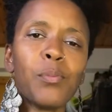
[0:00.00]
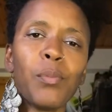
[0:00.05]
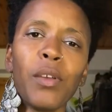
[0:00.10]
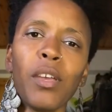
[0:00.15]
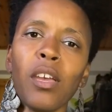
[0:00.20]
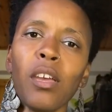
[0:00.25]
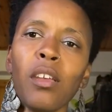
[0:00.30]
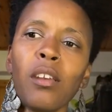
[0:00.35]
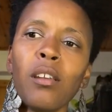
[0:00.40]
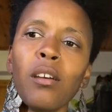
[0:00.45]

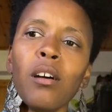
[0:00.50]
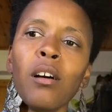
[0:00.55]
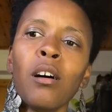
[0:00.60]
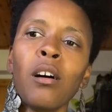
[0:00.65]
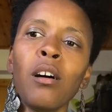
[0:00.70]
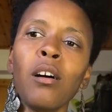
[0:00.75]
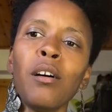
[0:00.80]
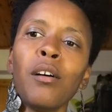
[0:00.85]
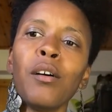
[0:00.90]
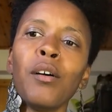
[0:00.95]
begin
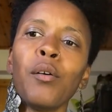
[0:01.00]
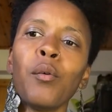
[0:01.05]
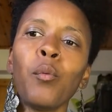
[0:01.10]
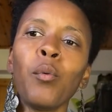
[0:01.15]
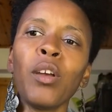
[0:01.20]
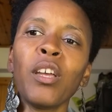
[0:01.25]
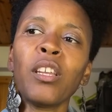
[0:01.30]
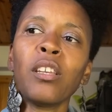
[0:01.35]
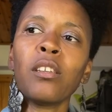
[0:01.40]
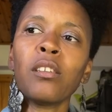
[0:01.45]

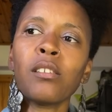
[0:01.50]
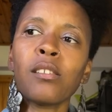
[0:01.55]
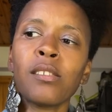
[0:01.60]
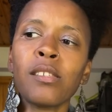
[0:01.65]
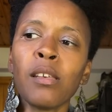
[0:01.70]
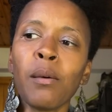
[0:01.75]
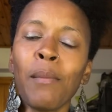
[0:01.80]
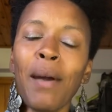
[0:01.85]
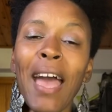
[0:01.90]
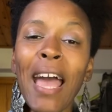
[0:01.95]
with
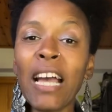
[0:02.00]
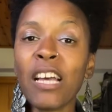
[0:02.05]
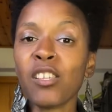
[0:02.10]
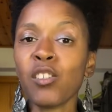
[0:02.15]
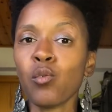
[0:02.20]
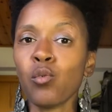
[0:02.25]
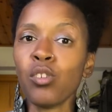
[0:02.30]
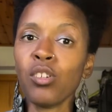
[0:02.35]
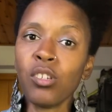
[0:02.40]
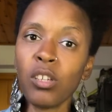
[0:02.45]
some
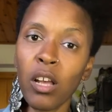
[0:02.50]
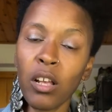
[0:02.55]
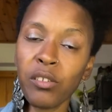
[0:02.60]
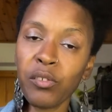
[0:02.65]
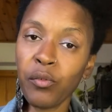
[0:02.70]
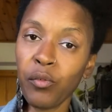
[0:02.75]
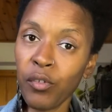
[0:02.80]
extra shelves.